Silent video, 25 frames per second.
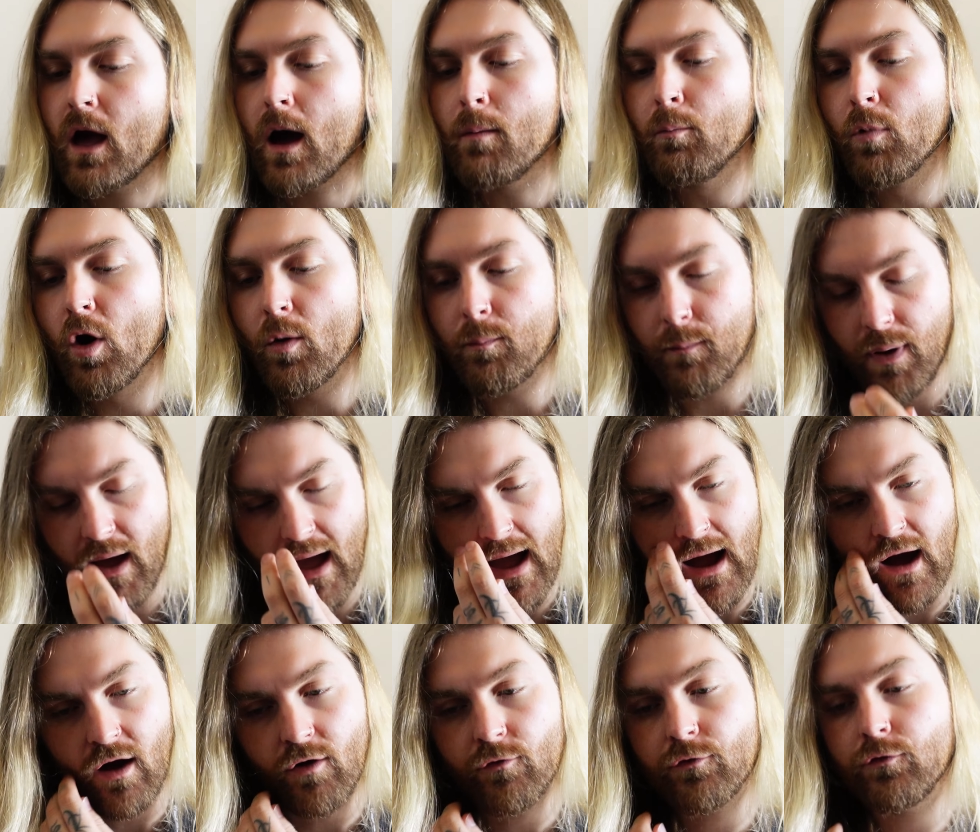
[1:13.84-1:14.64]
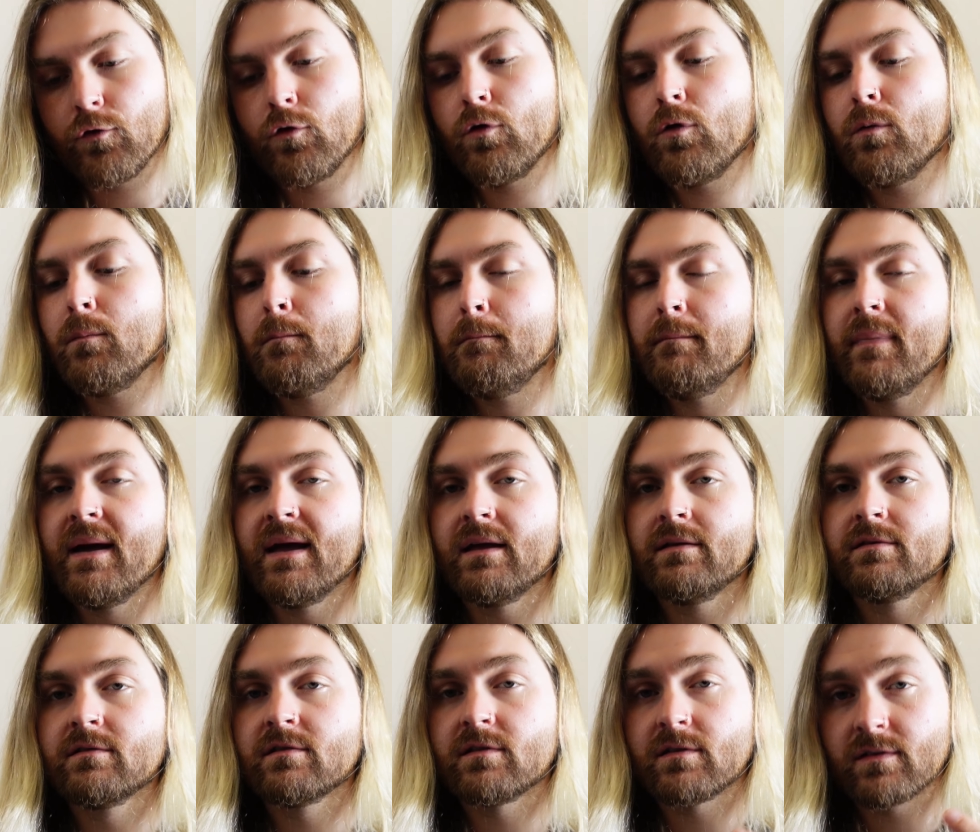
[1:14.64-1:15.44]
more powerful
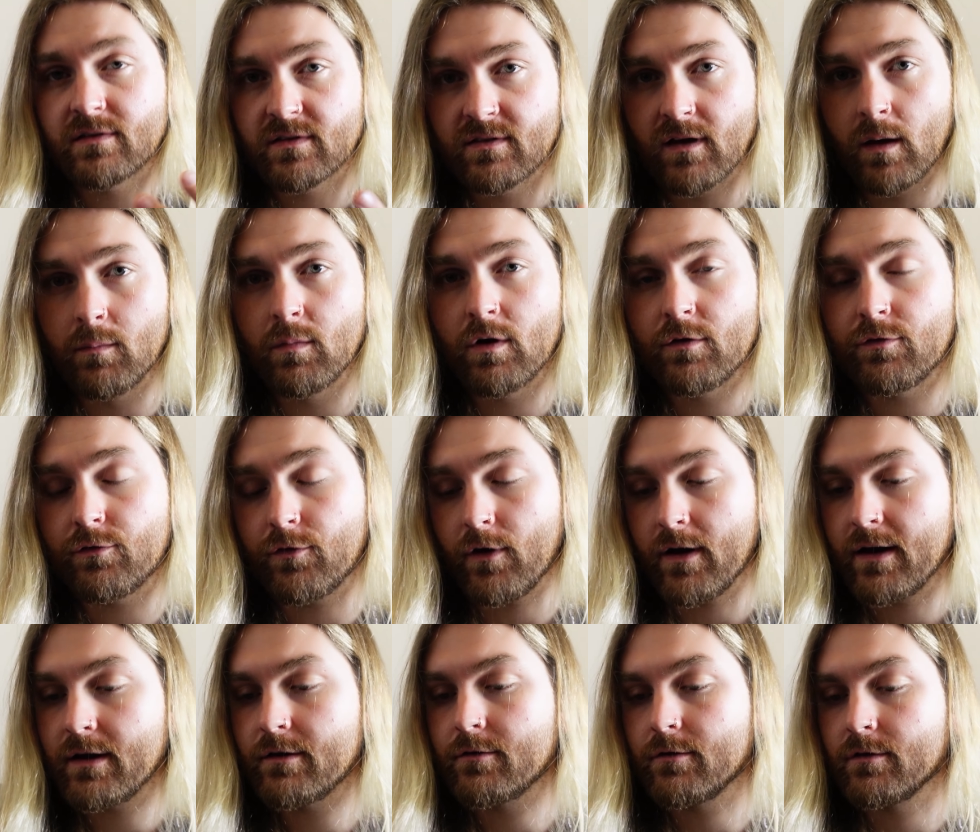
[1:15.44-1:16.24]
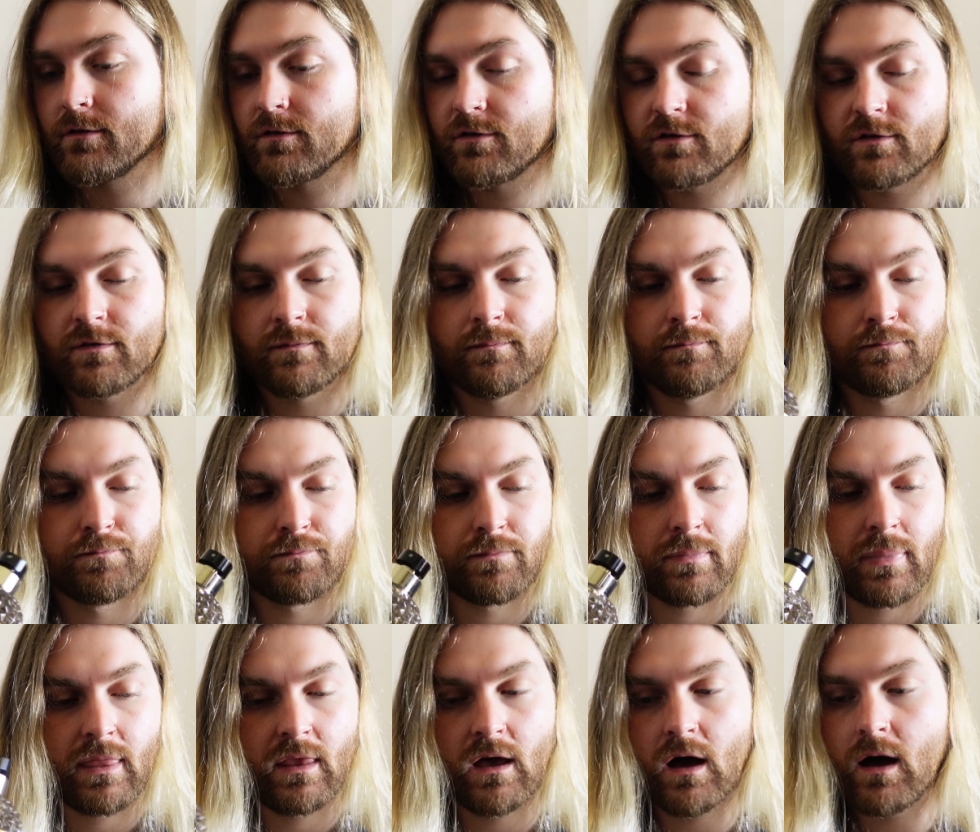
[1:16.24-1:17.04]
men's summer fragrance.
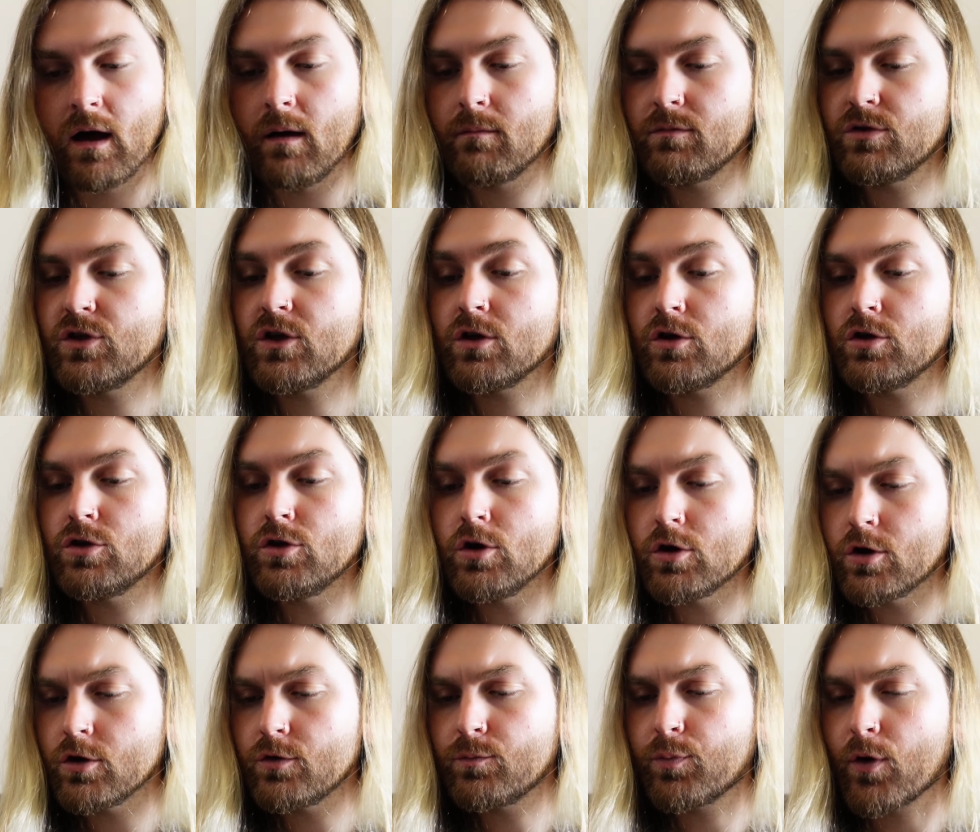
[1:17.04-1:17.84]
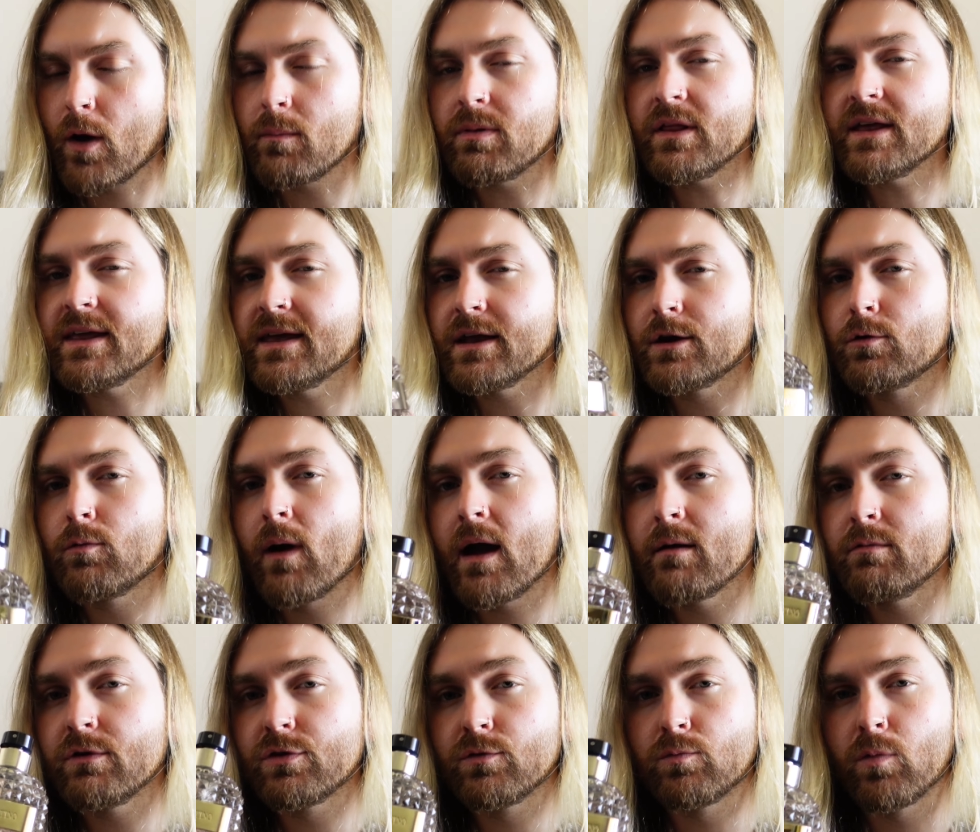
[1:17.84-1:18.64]
You could probably get
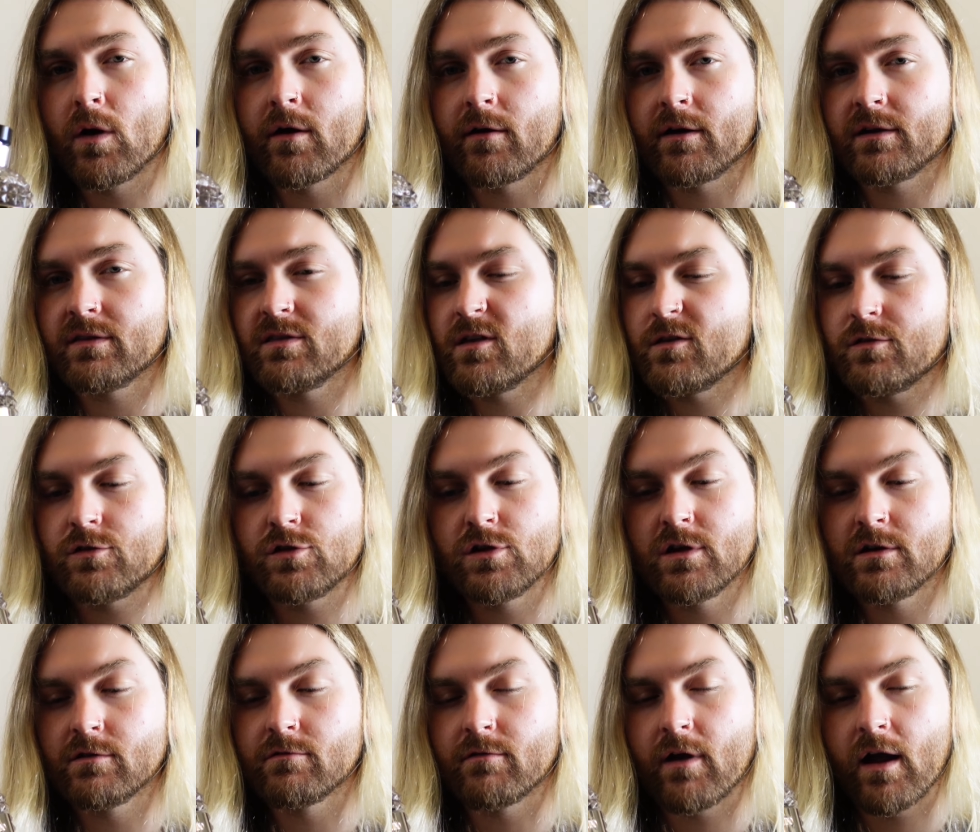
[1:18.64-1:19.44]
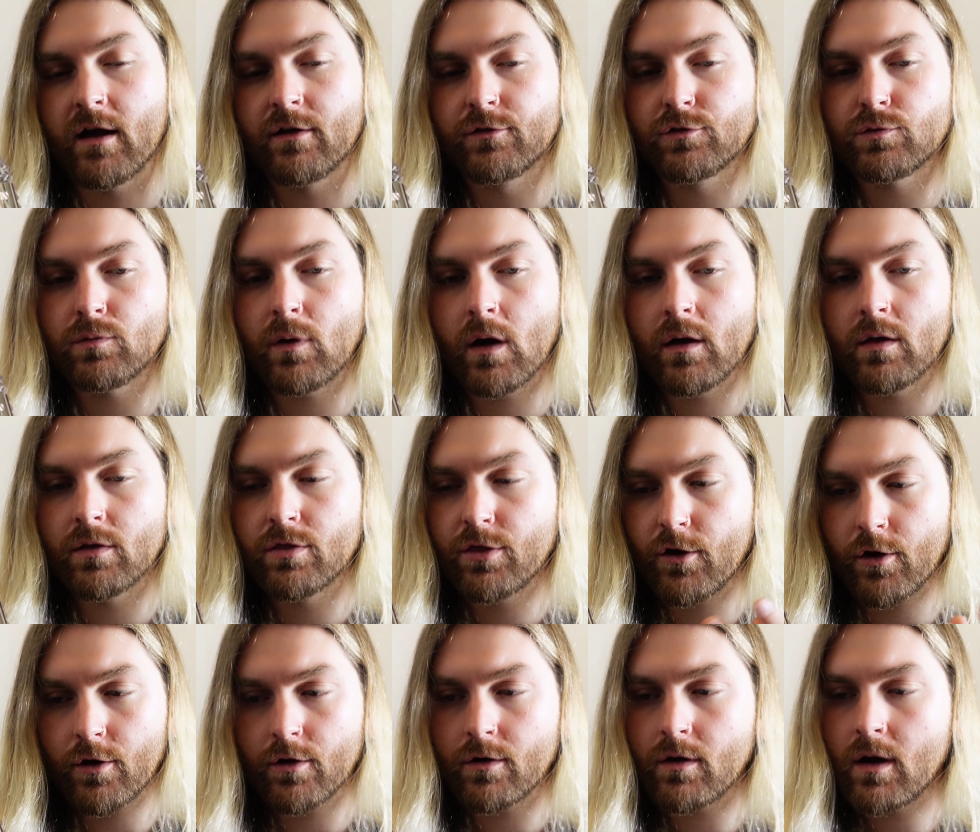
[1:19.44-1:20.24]
away with wearing this year-round
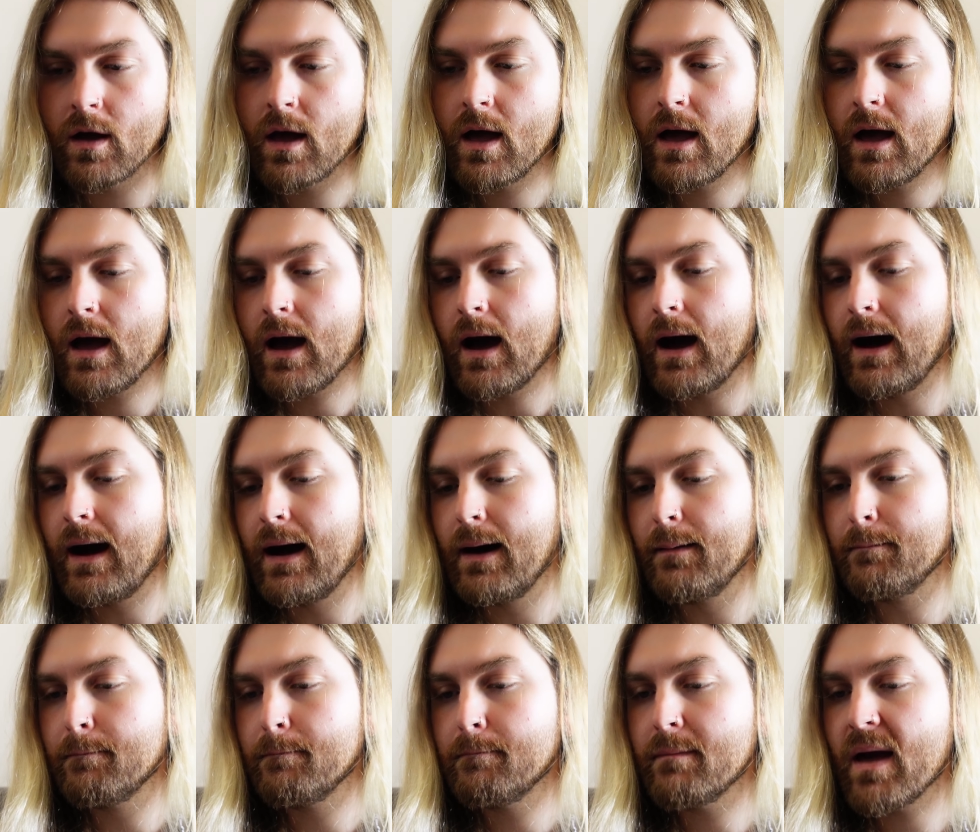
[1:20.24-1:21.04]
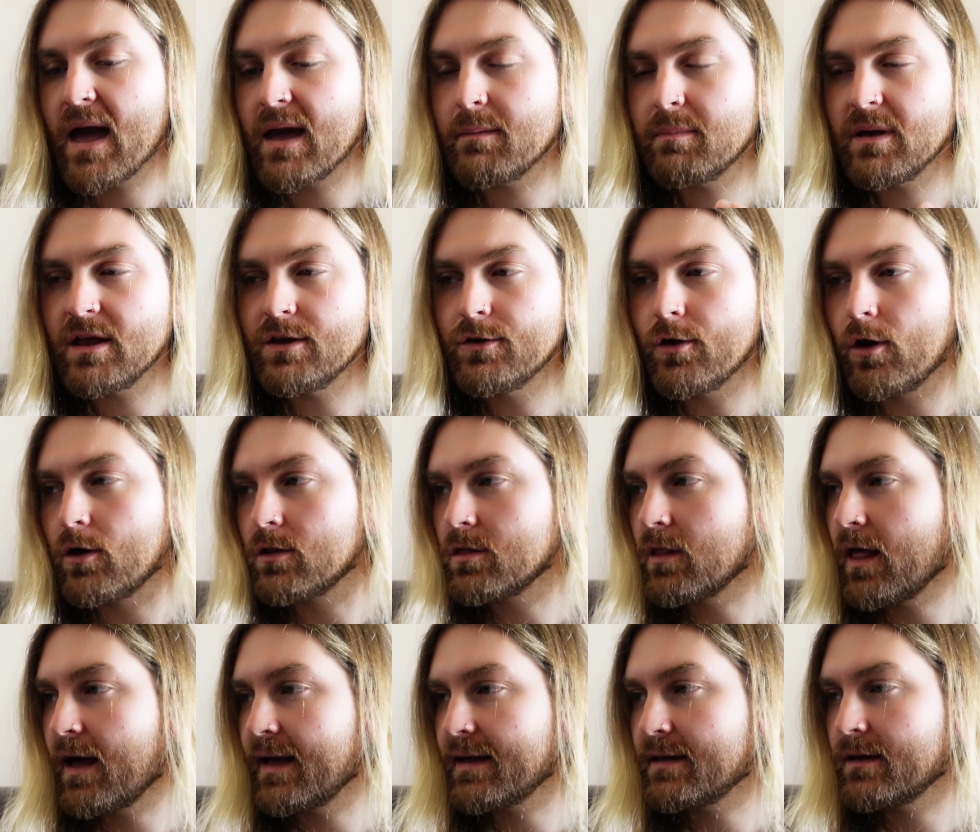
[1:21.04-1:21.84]
though. Maybe not
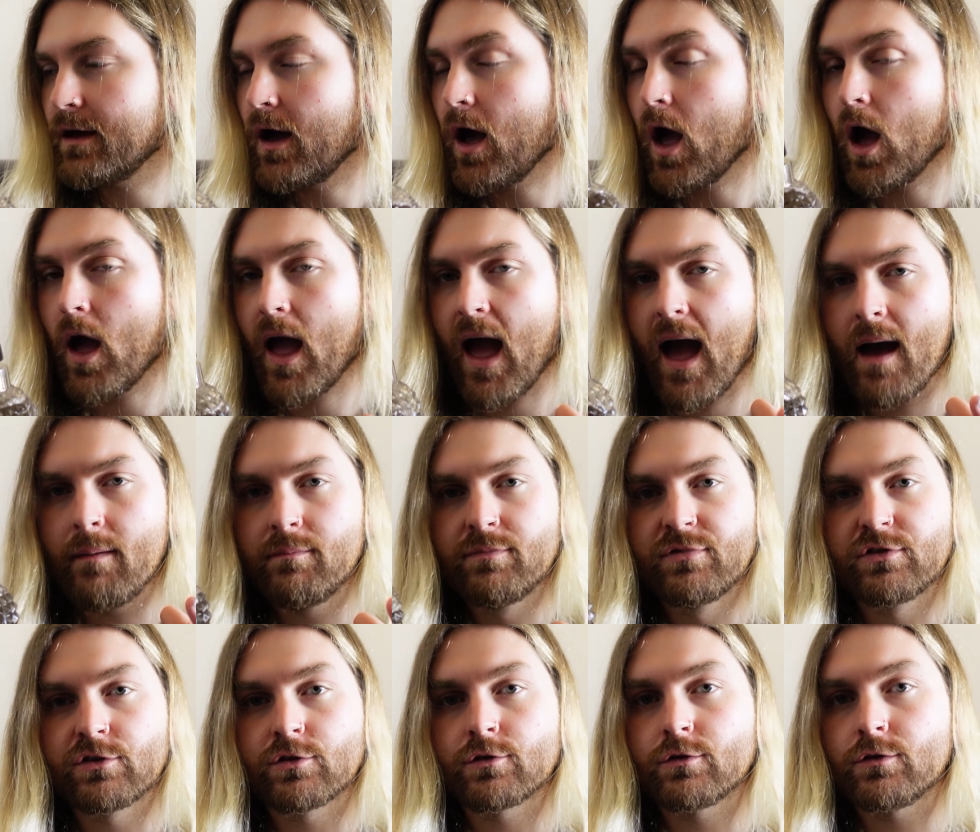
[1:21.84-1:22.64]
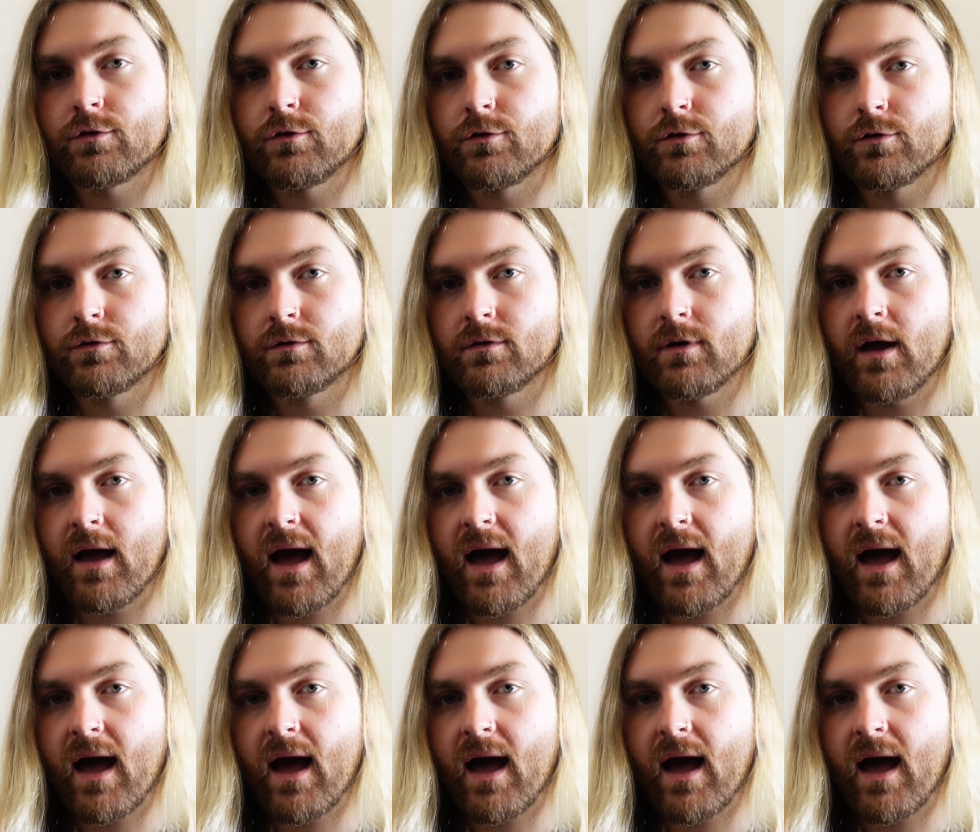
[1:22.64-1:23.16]
like absolute